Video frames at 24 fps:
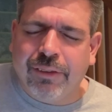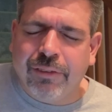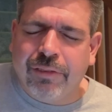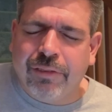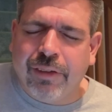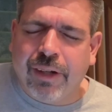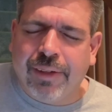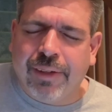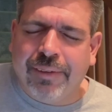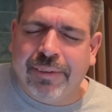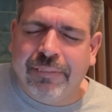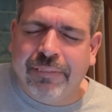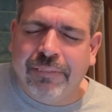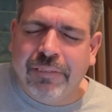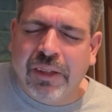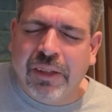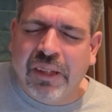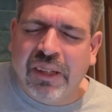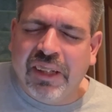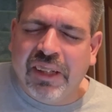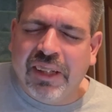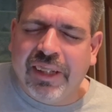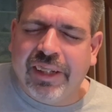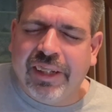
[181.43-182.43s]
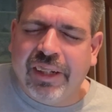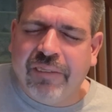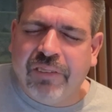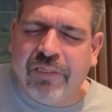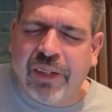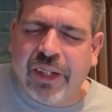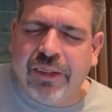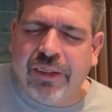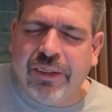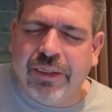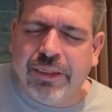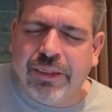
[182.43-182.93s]
Father. And I
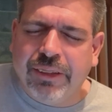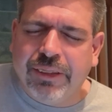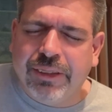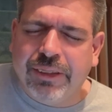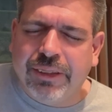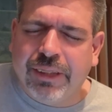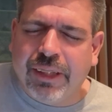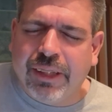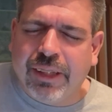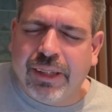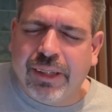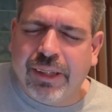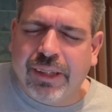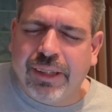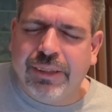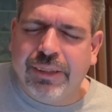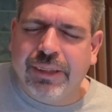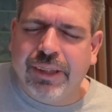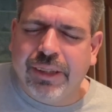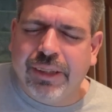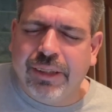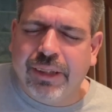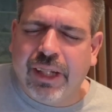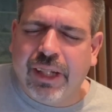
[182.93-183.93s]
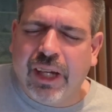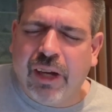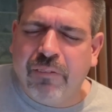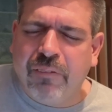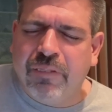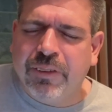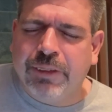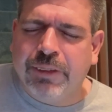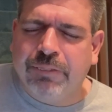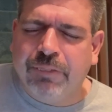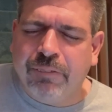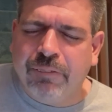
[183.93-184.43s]
pray You just continue to help
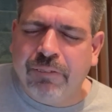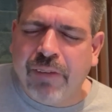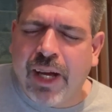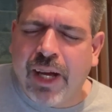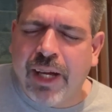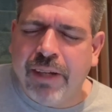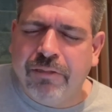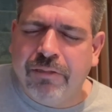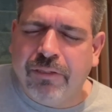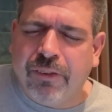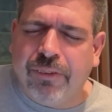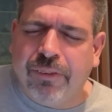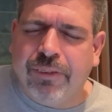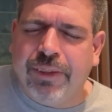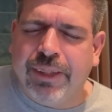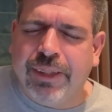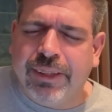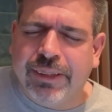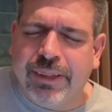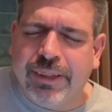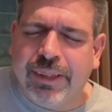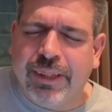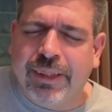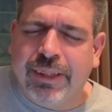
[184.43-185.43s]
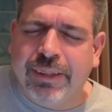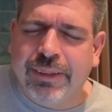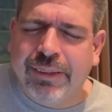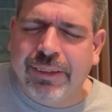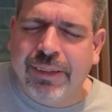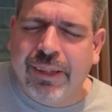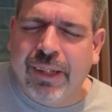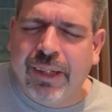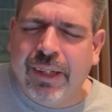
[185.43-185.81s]
us to be mindful of these things,